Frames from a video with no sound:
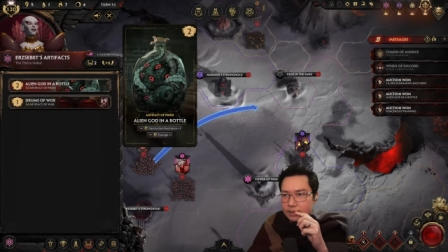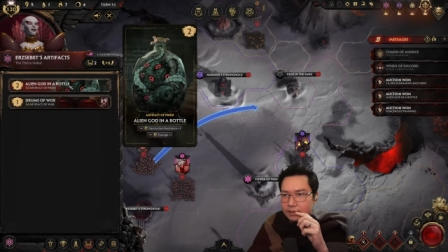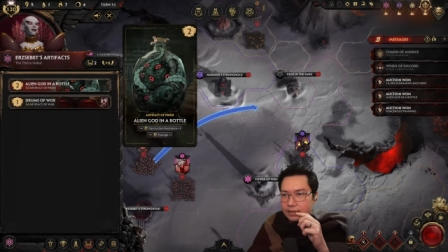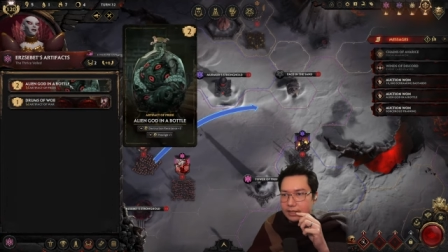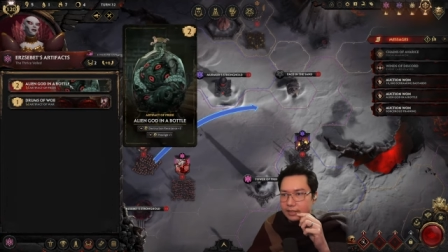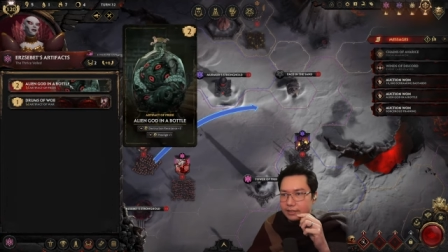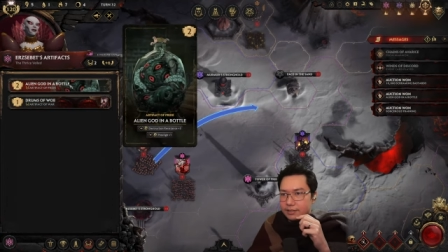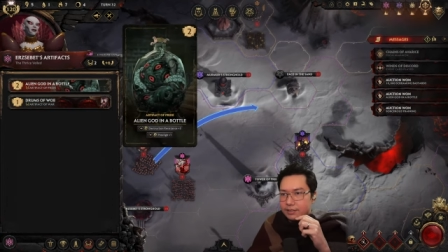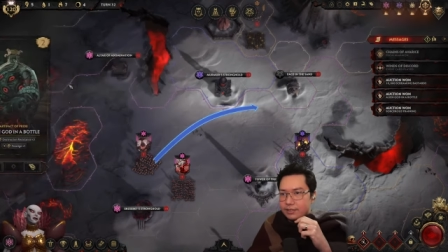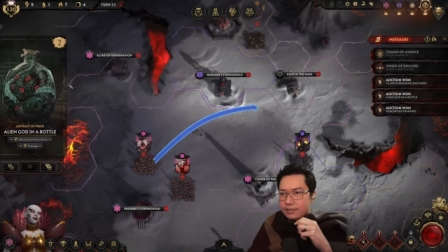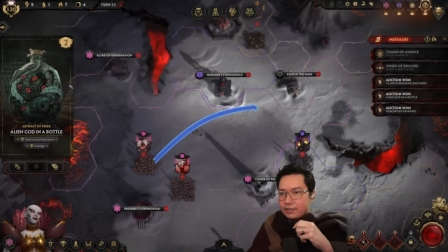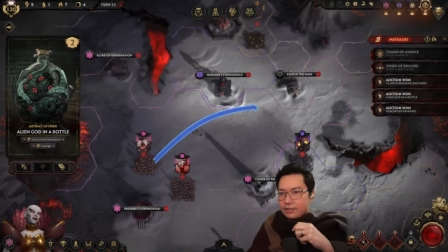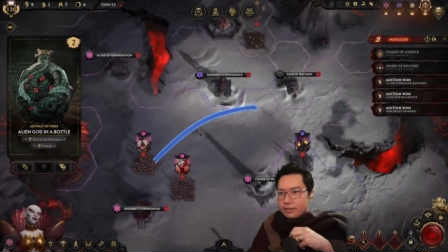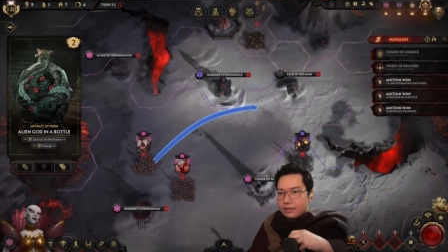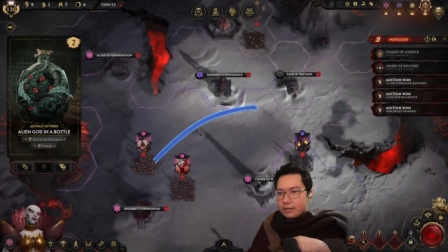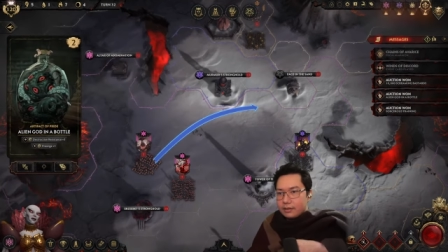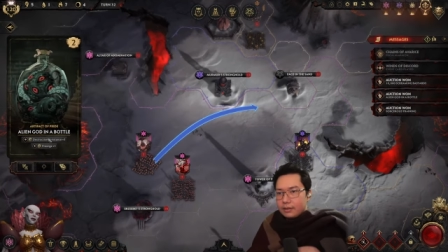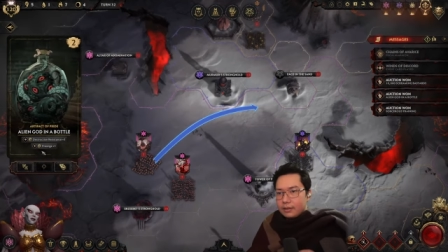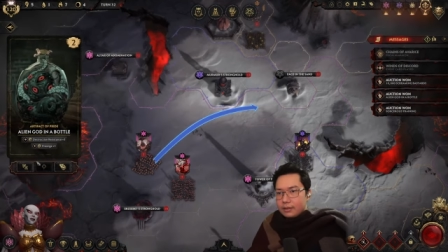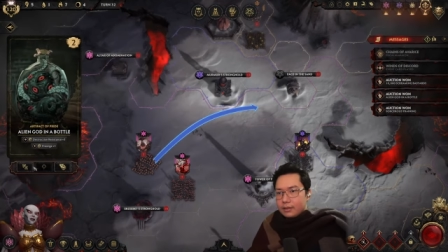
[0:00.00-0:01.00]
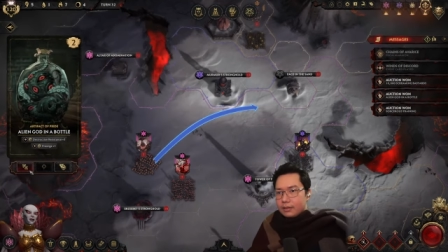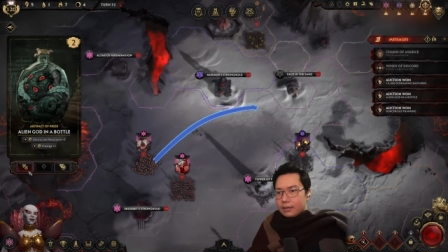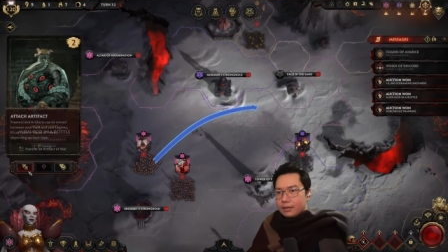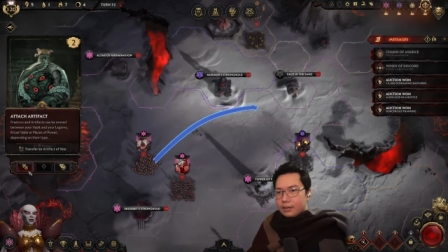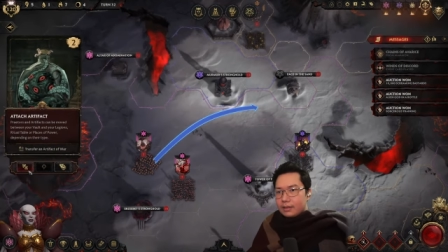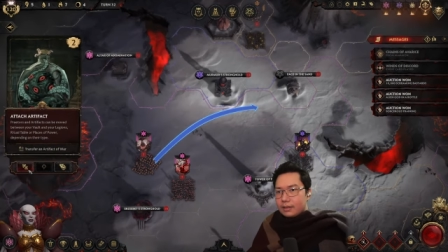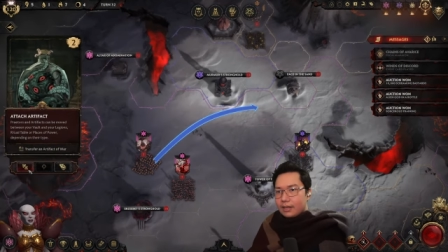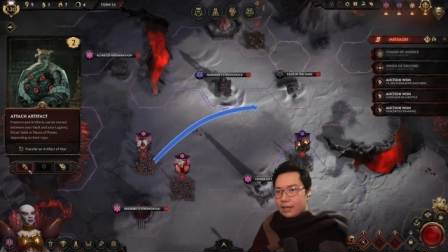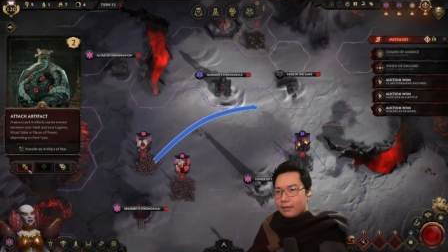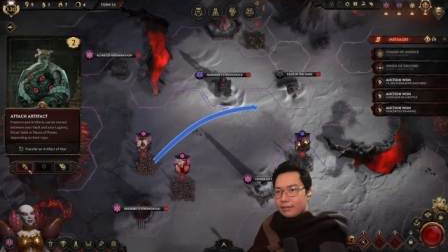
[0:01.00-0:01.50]
Yes.
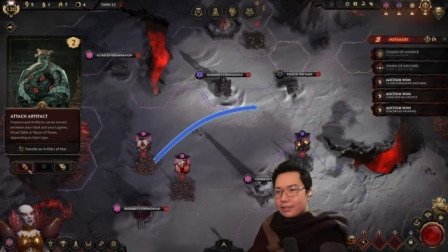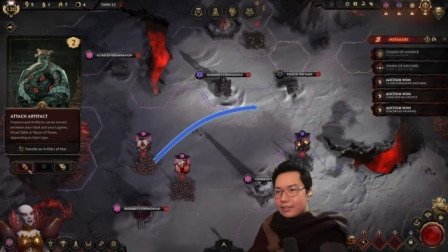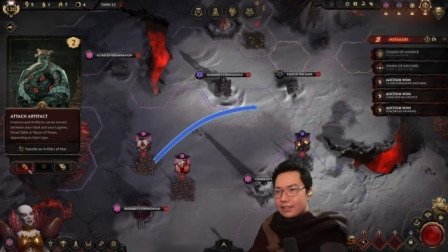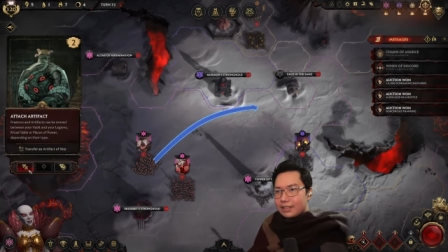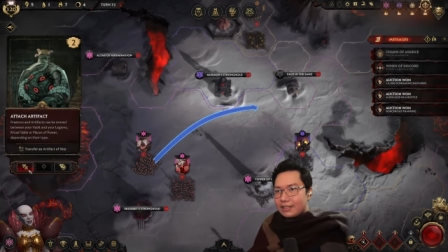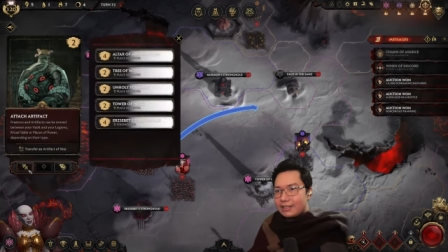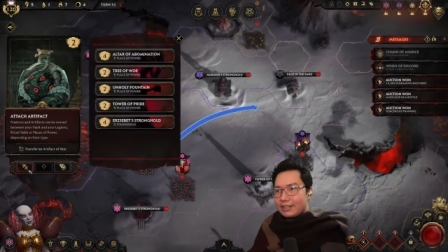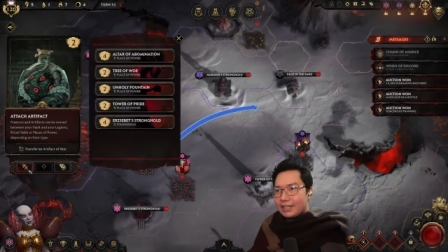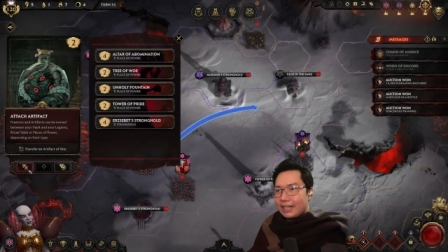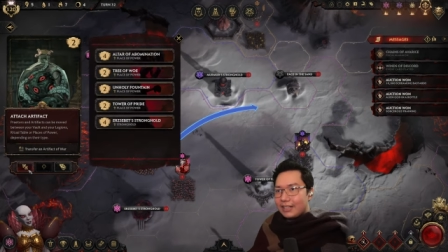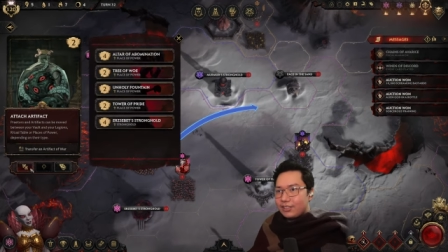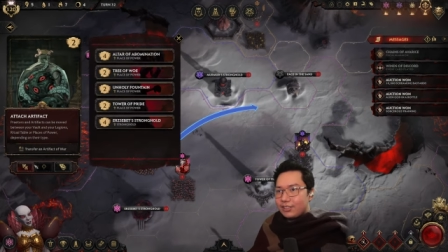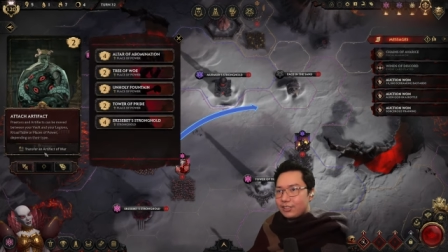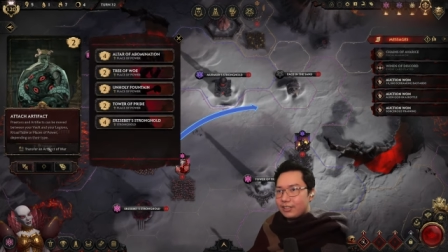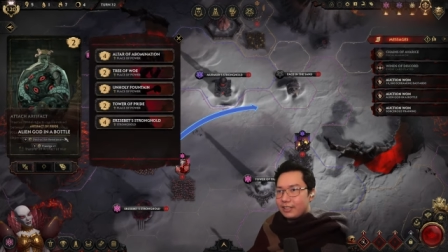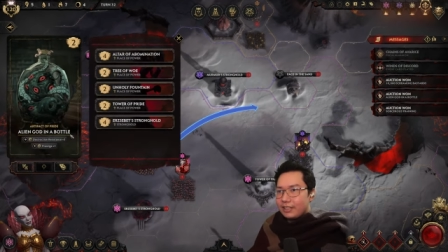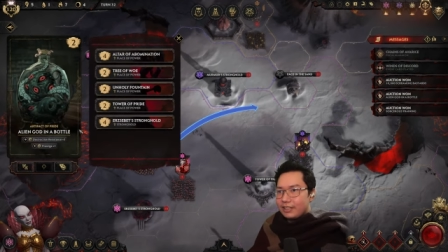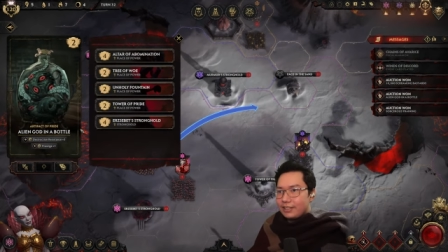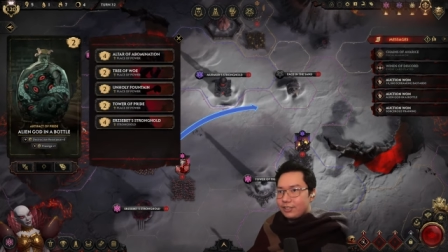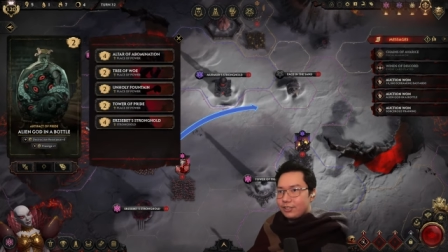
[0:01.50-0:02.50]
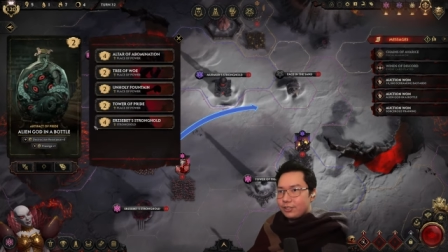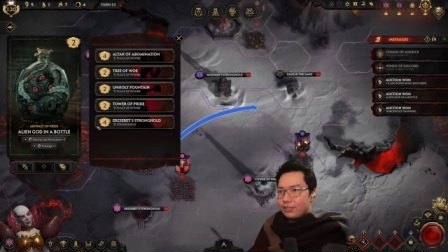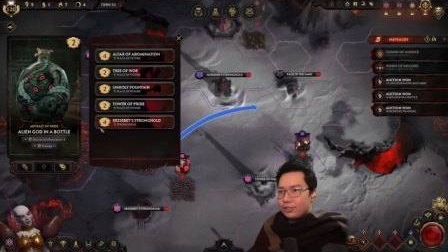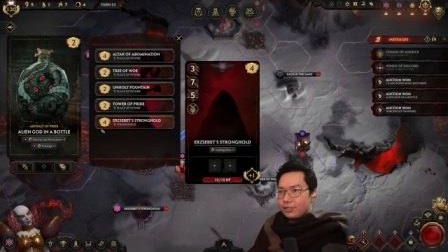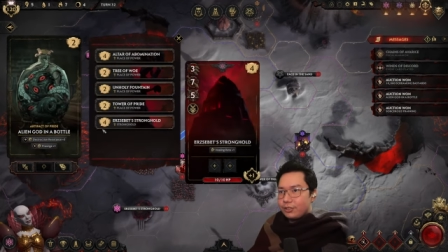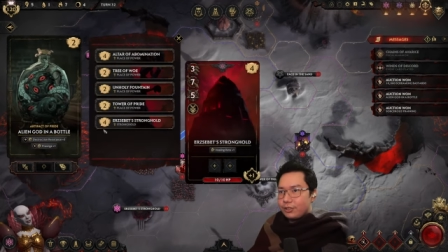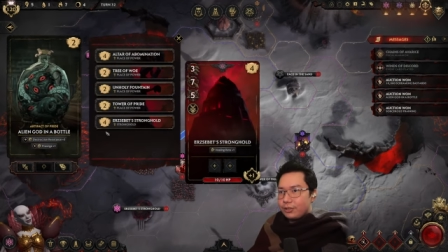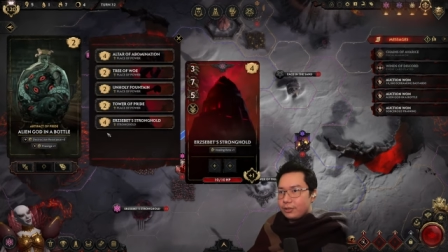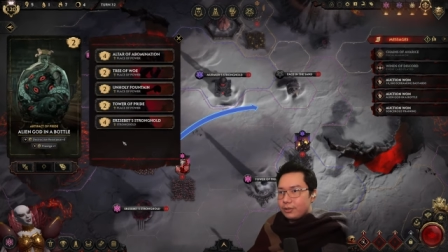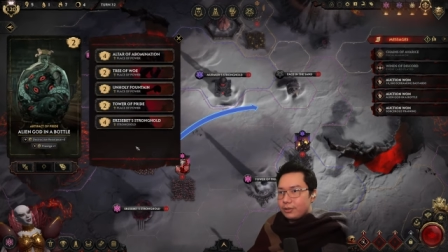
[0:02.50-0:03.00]
I want to attach this
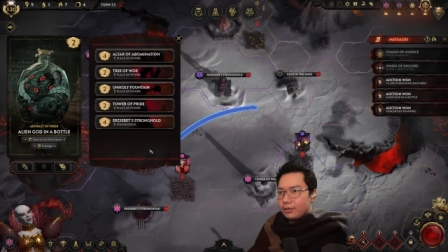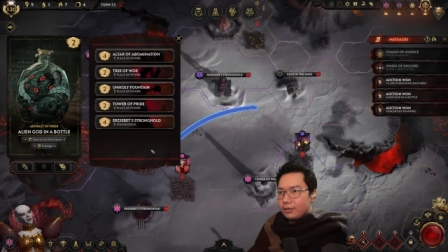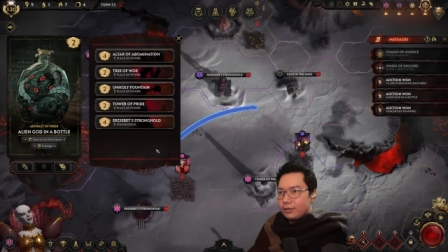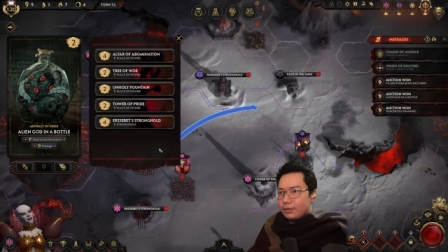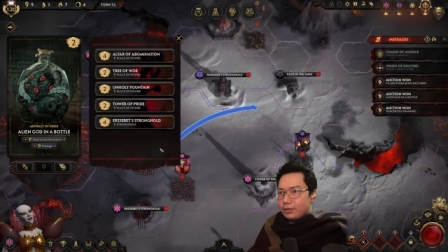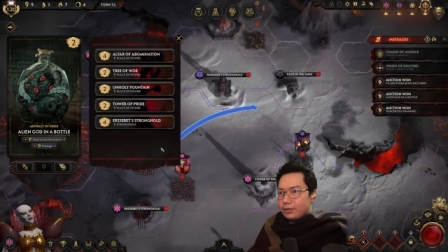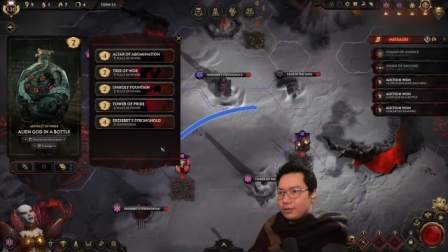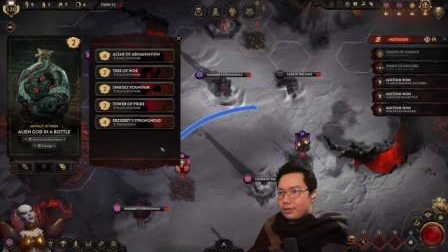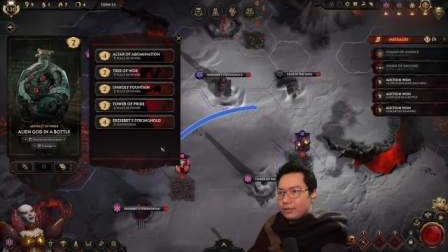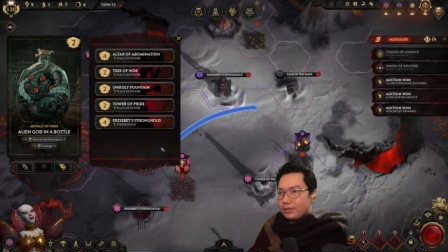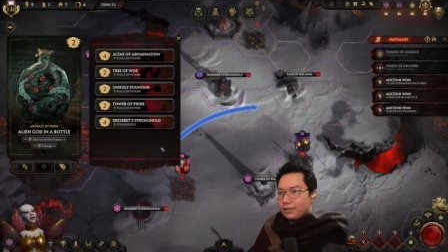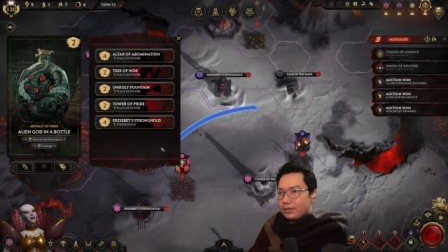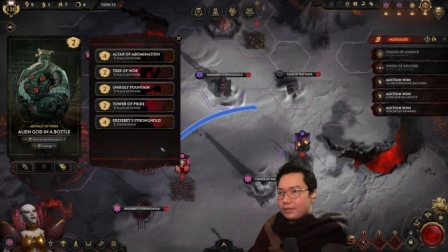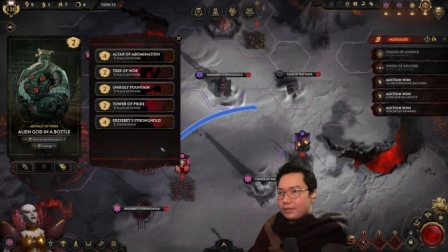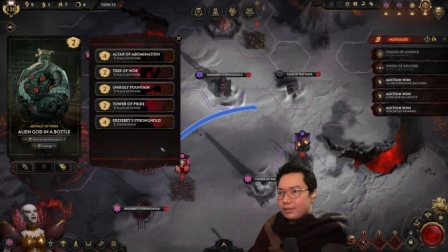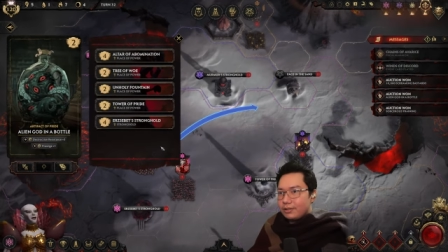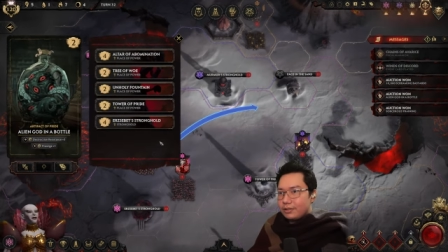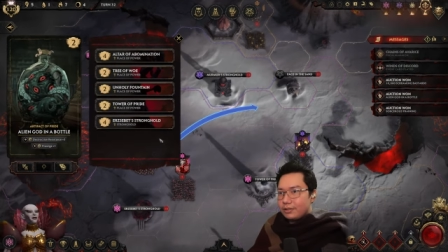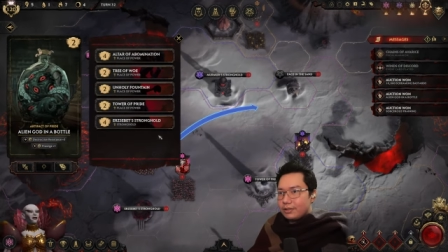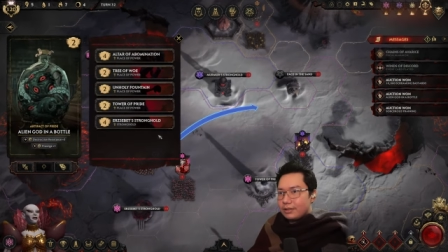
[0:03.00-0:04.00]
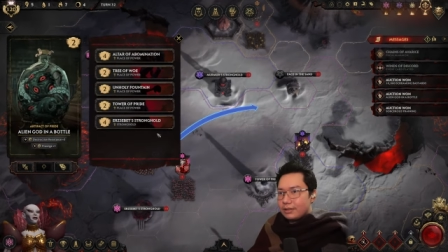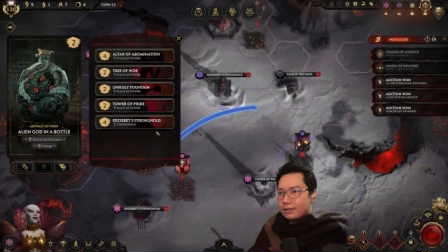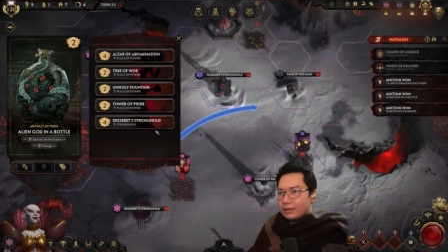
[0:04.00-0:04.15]
to...